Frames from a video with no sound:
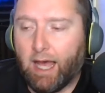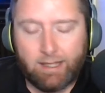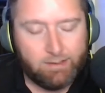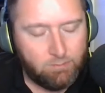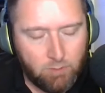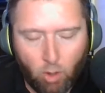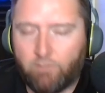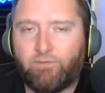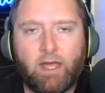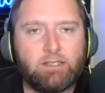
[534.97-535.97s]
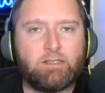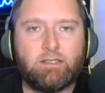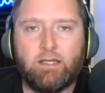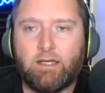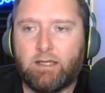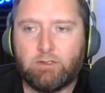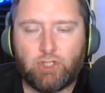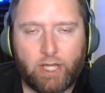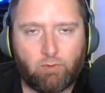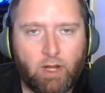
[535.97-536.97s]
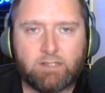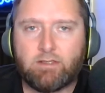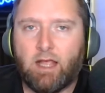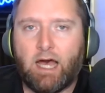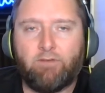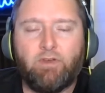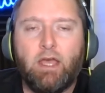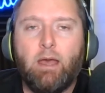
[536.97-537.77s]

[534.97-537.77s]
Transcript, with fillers: Uh, no offense to Jake Retzlaff,